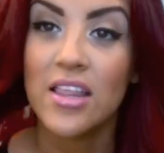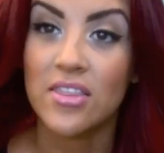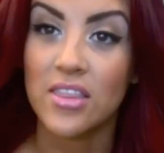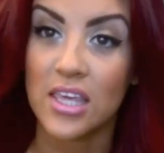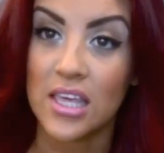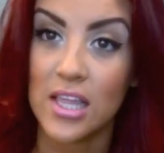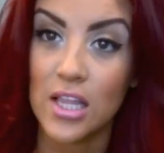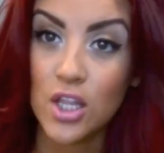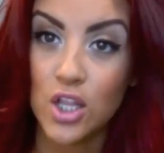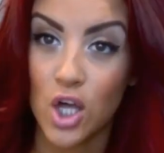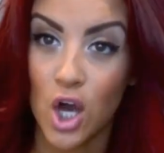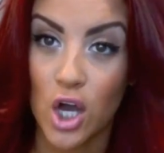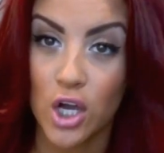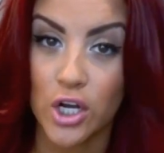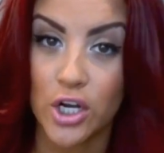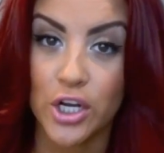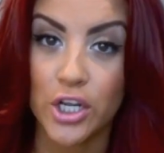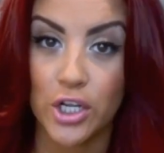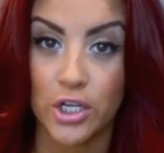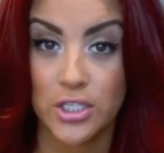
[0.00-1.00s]
the
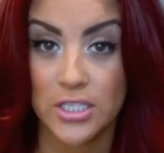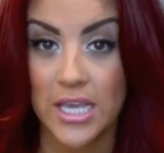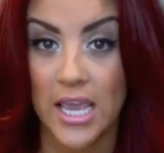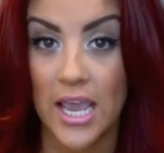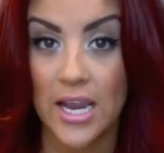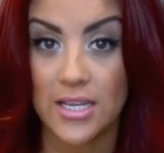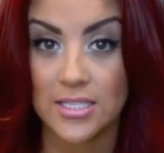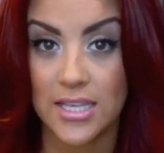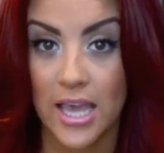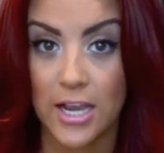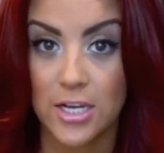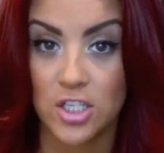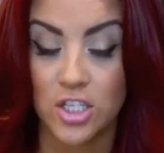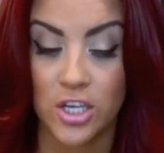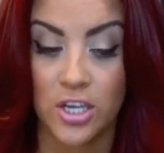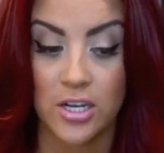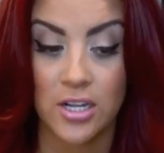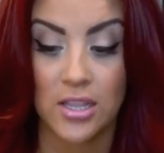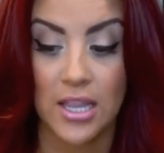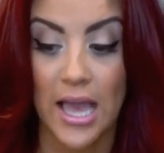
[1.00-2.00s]
longer your tan is
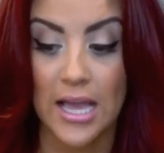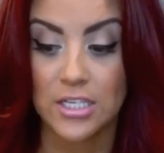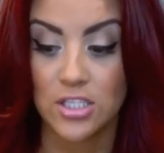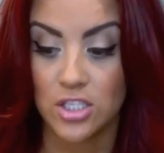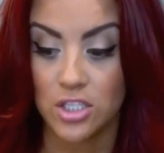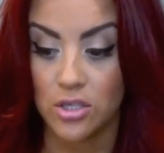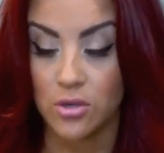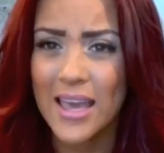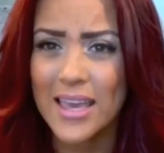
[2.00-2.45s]
actually going to last